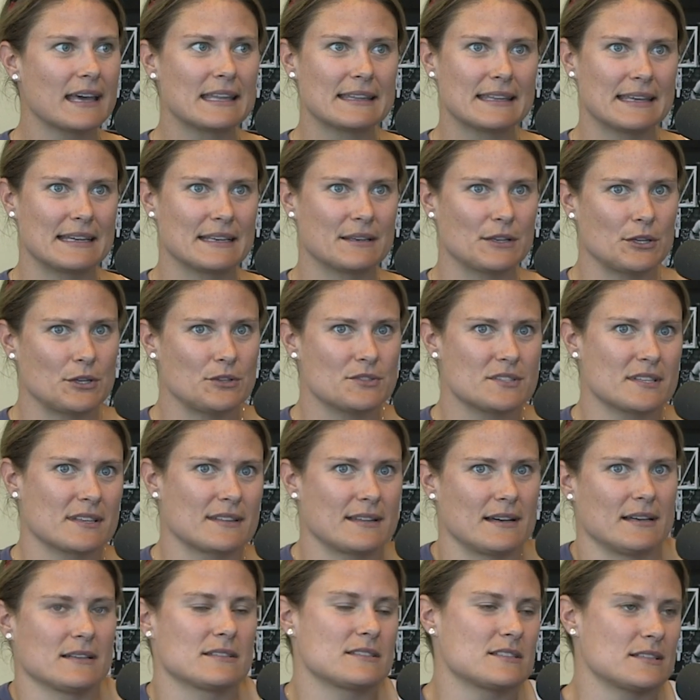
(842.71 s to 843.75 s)
and then using
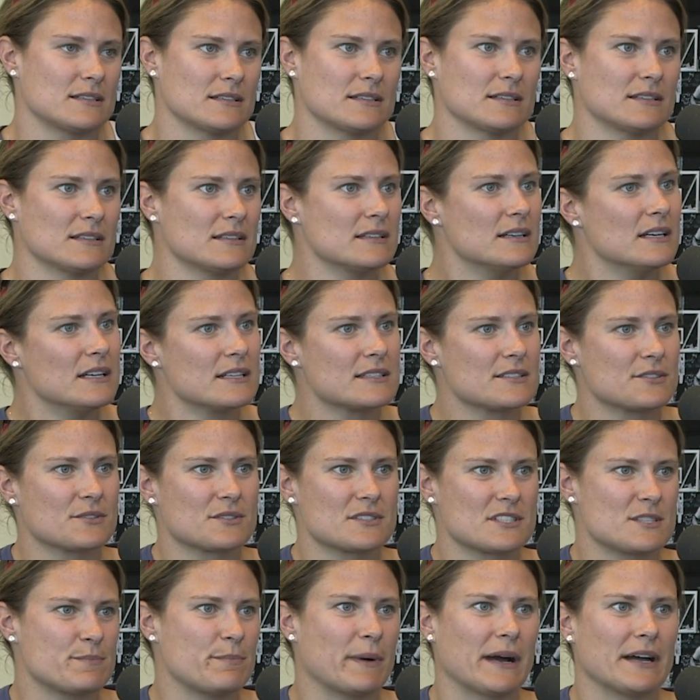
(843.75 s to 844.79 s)
that to, to
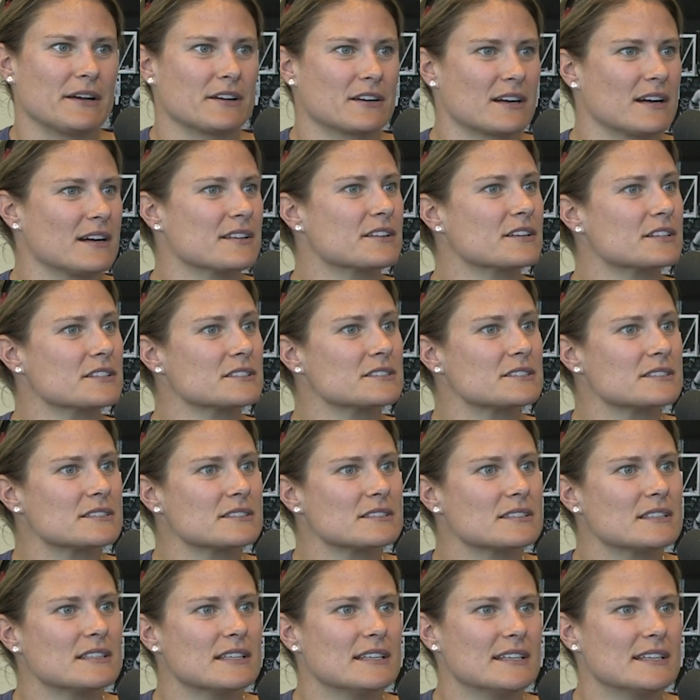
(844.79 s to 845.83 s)
inspire others.